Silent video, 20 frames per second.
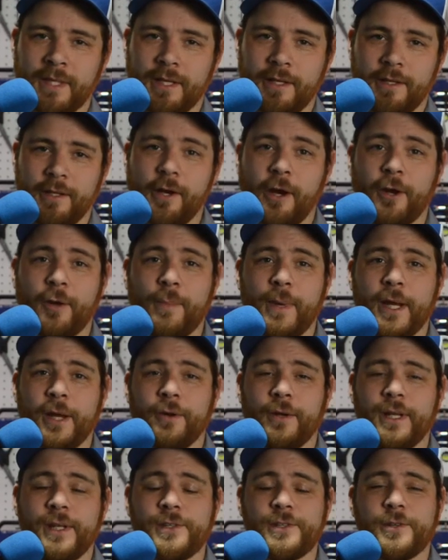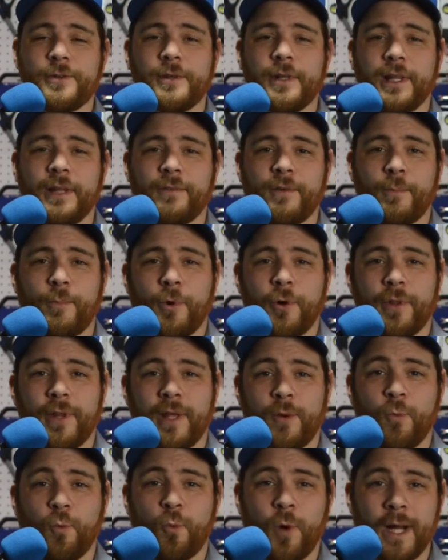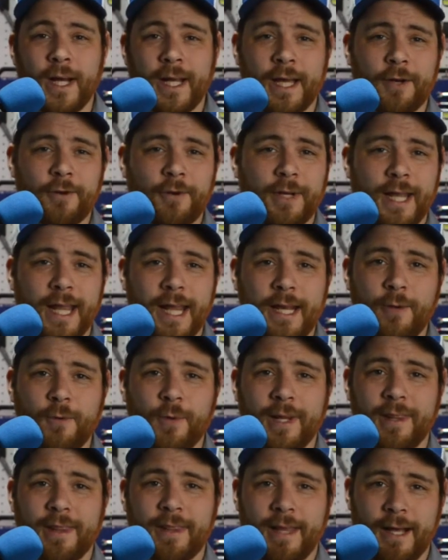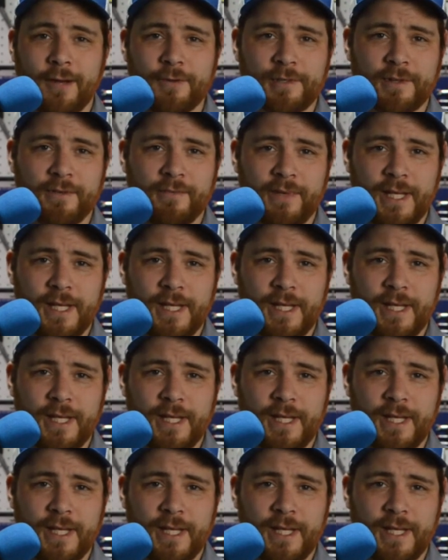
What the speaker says: The automaker needs to deliver more than 181,000